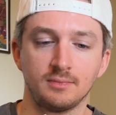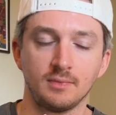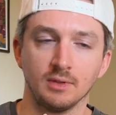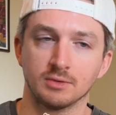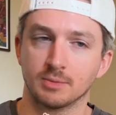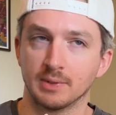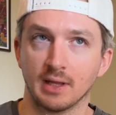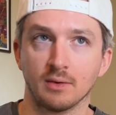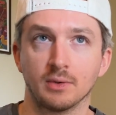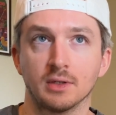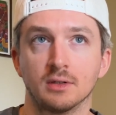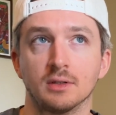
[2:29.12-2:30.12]
We'll spin that
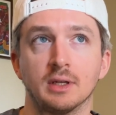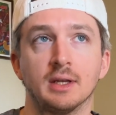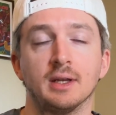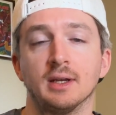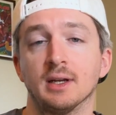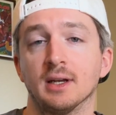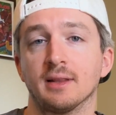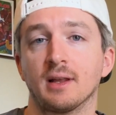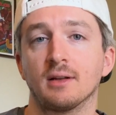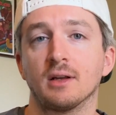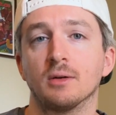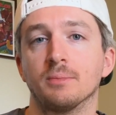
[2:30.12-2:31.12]
wheel, and
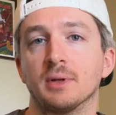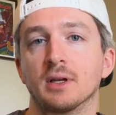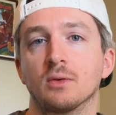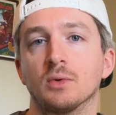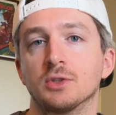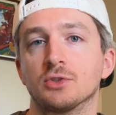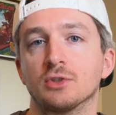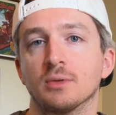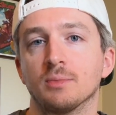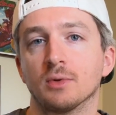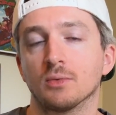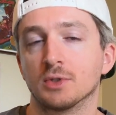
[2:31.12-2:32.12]
that'll help pick which
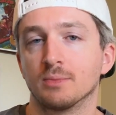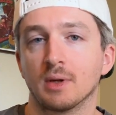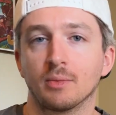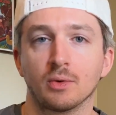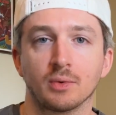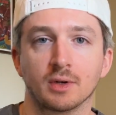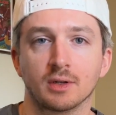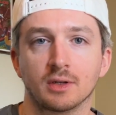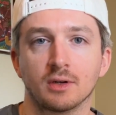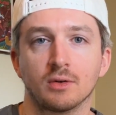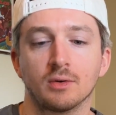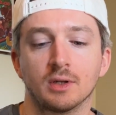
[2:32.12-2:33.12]
trip or which memory we're going to
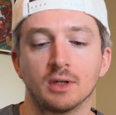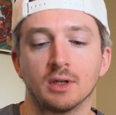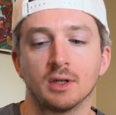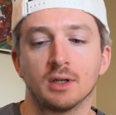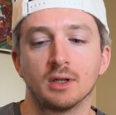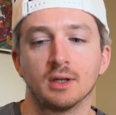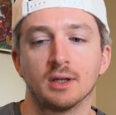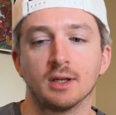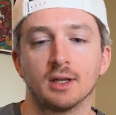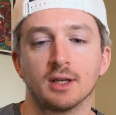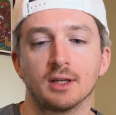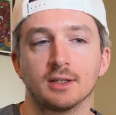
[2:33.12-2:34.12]
go
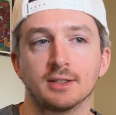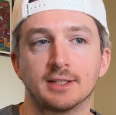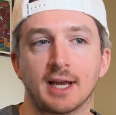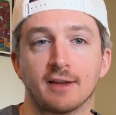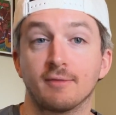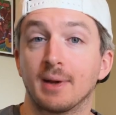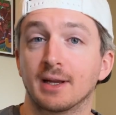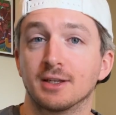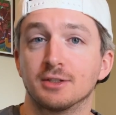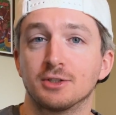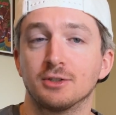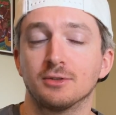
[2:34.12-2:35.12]
dive back
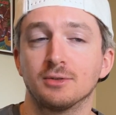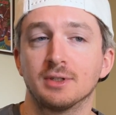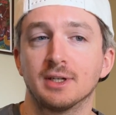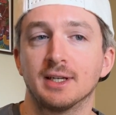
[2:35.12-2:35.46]
into.